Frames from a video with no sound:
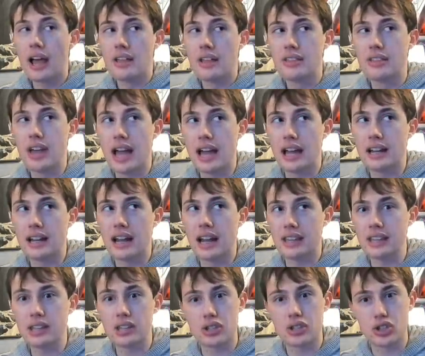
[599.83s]
then I
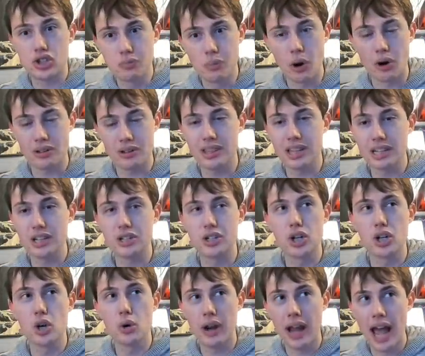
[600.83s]
think the smart thing to
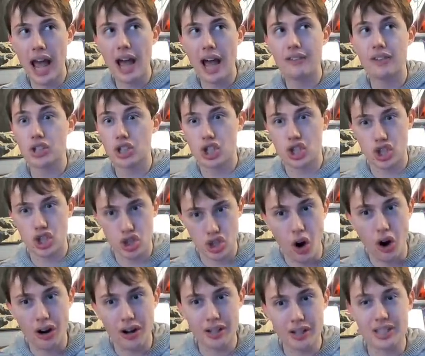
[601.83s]
do would have it
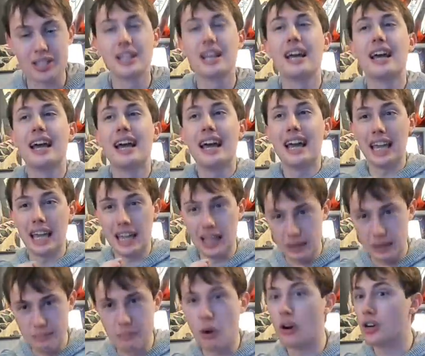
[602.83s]
start
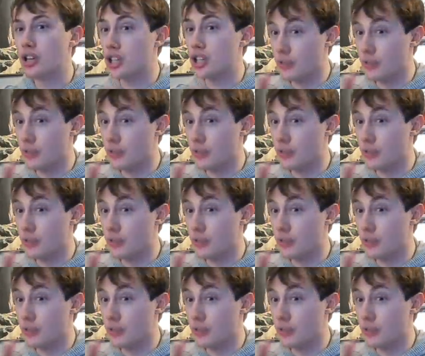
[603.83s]
in March of